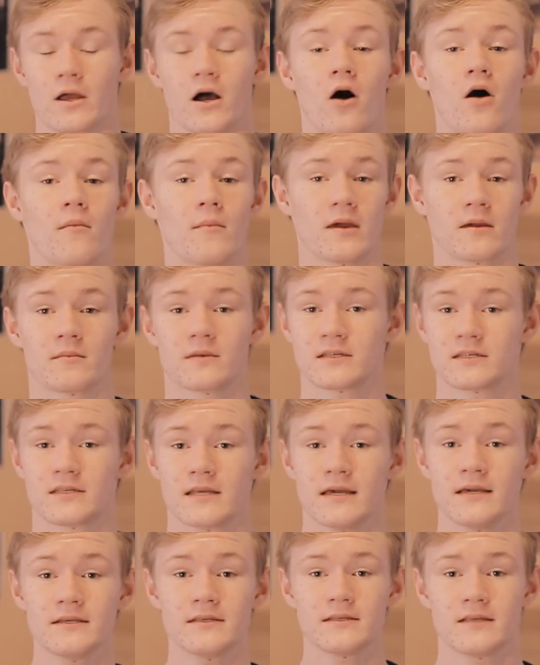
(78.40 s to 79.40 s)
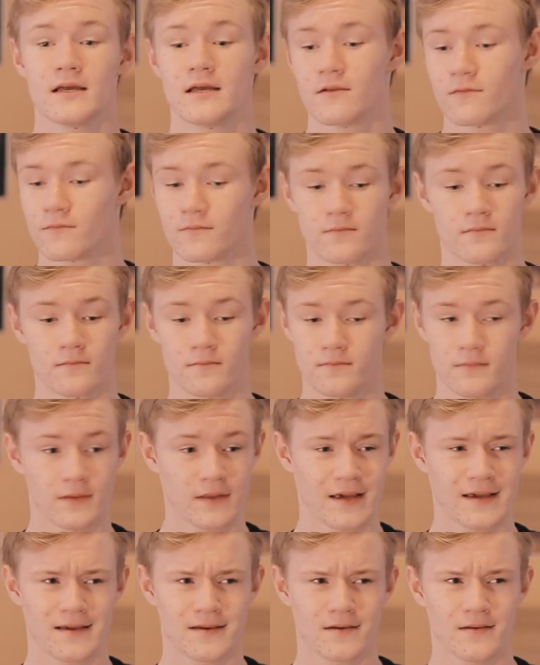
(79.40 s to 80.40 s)
you know, we all make mistakes and
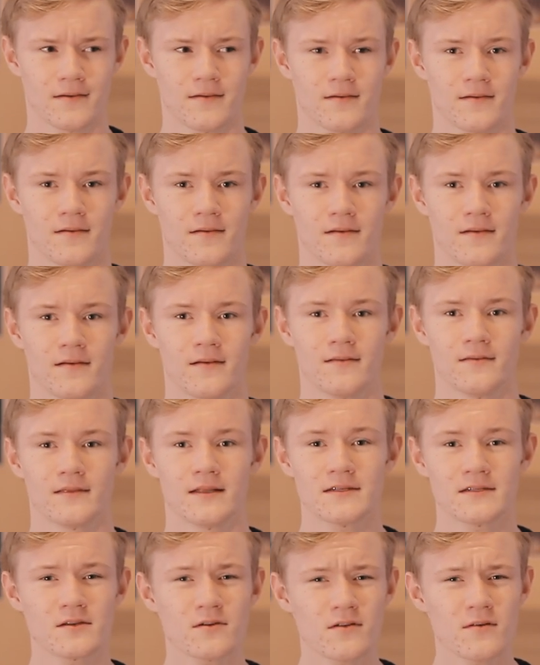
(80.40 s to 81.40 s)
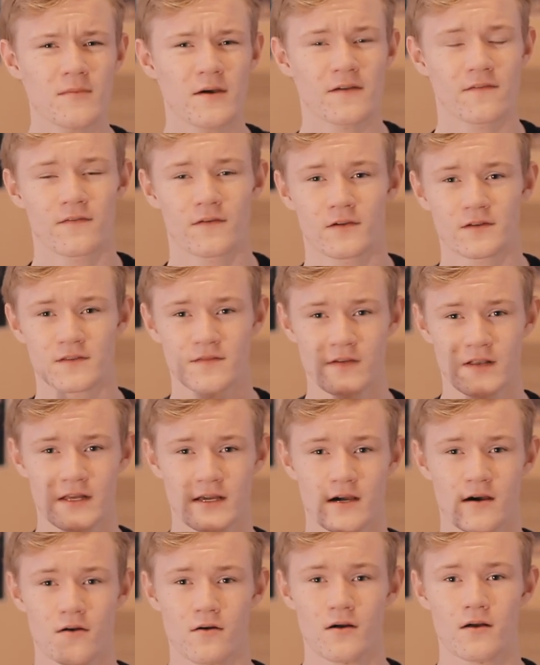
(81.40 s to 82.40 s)
like let's go to my
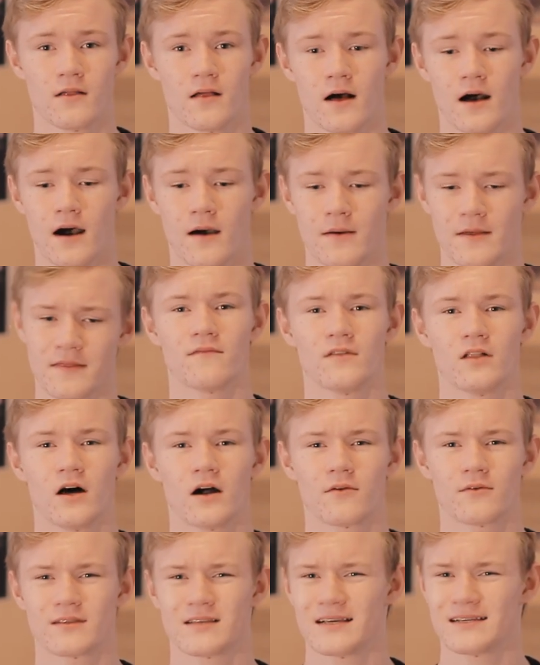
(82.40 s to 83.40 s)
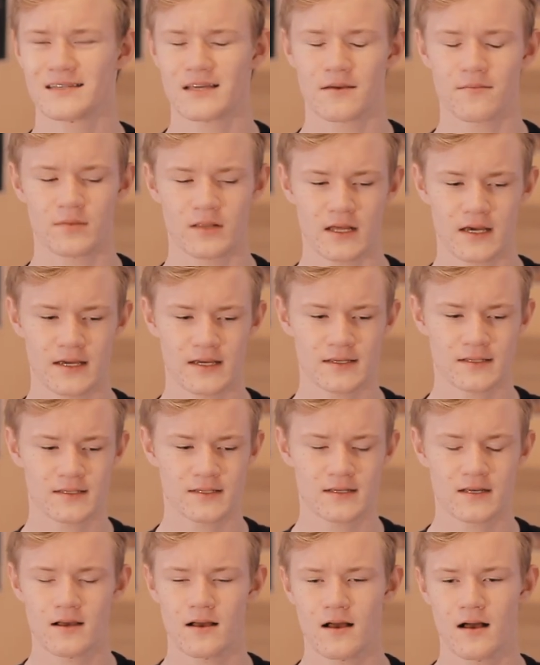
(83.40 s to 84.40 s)
first video. I think it was like a vlog with Isaiah
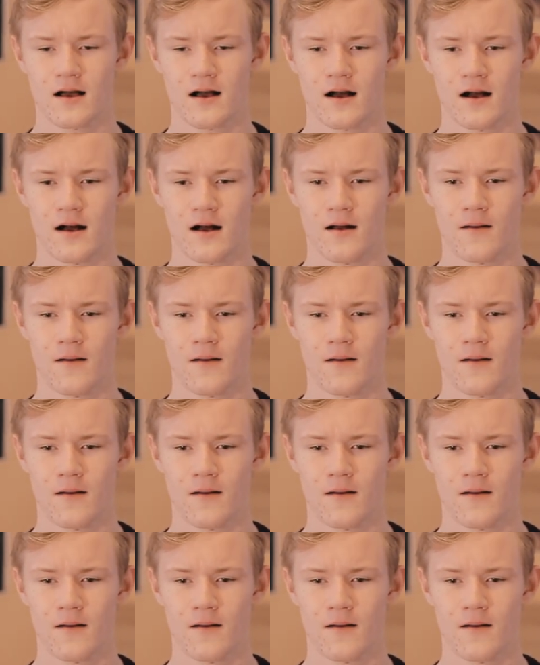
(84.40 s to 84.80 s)
Plays.